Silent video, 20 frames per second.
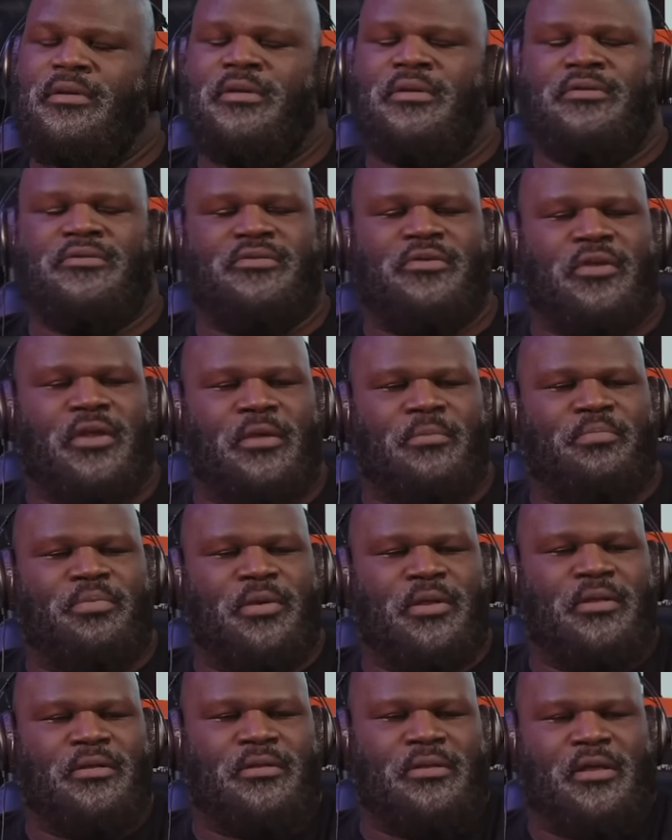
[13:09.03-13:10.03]
So they
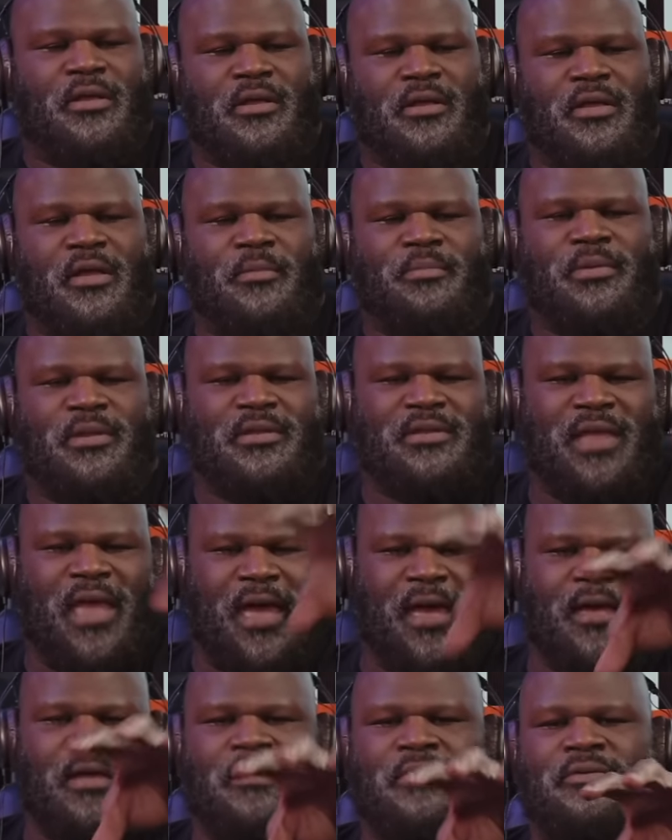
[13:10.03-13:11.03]
put a couple of
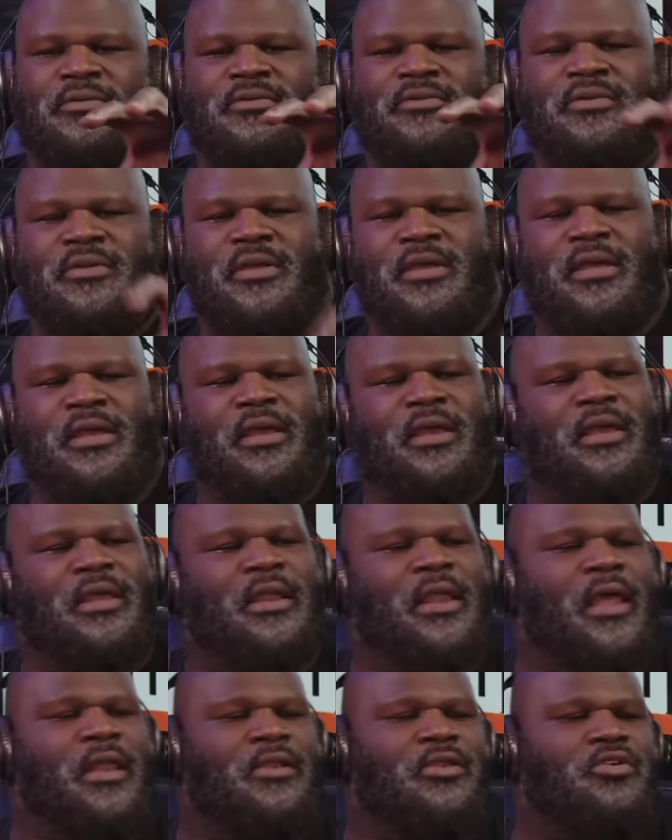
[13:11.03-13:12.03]
towels, and
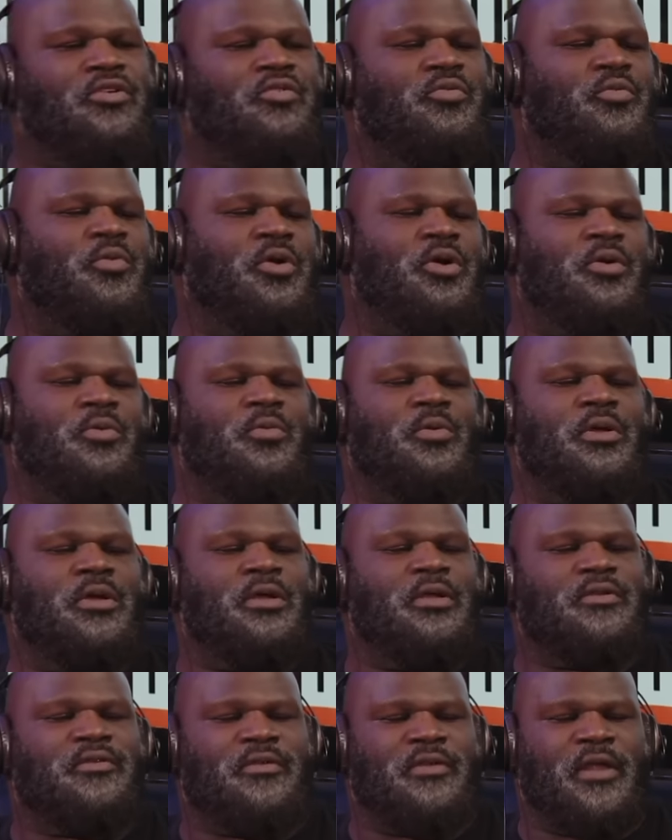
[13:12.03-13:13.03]
I knew where it
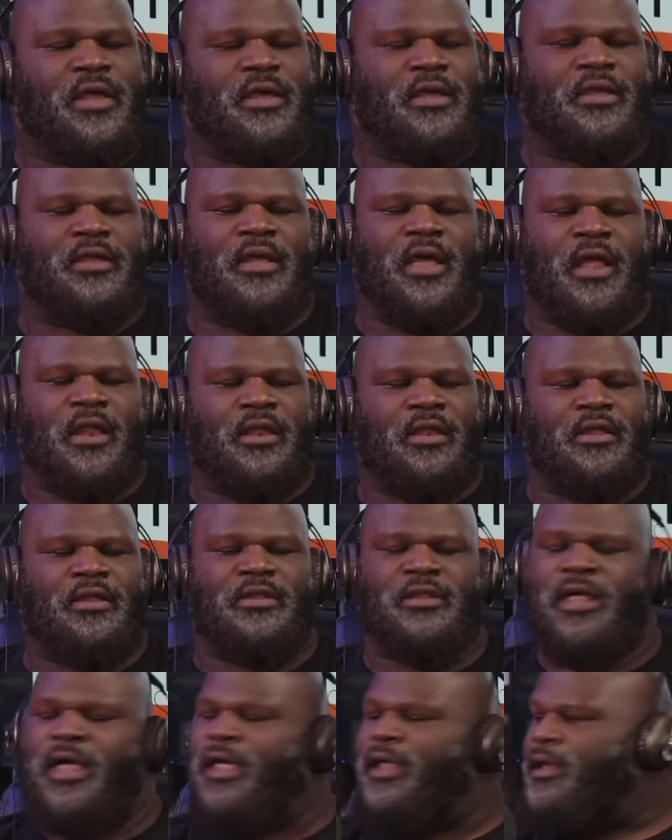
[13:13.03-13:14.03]
was, and I
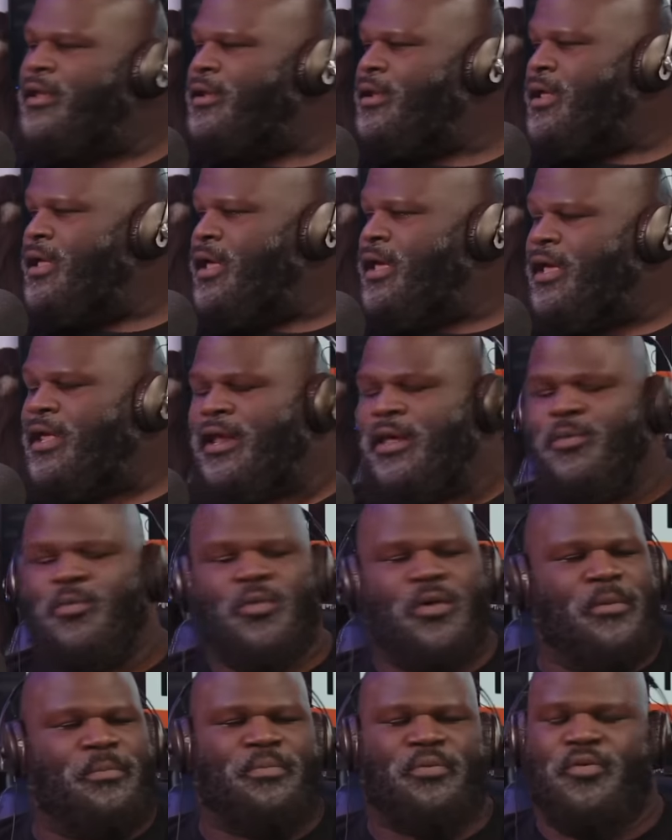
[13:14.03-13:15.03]
looked at it. And at
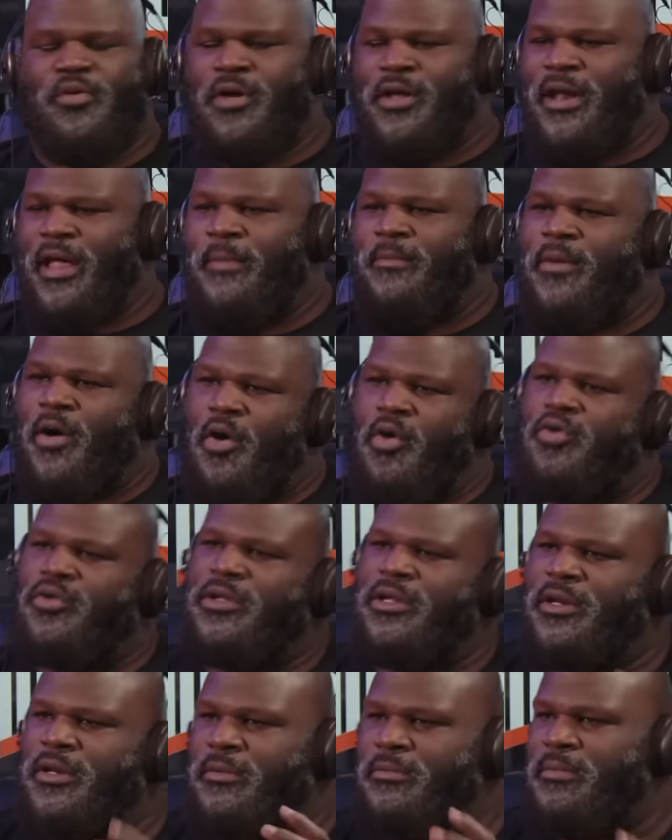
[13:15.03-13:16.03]
one point, I'm
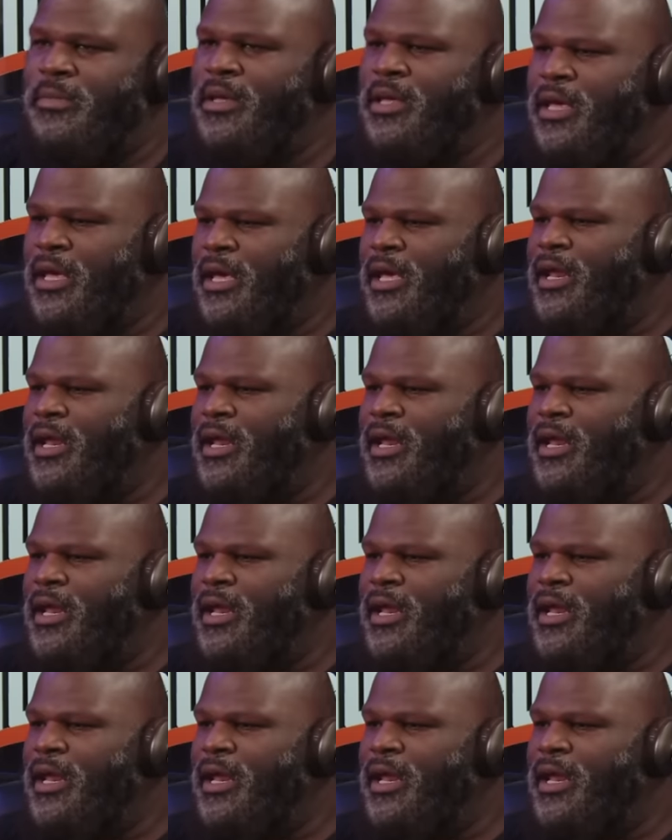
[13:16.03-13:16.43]
holding him, mm-hmm.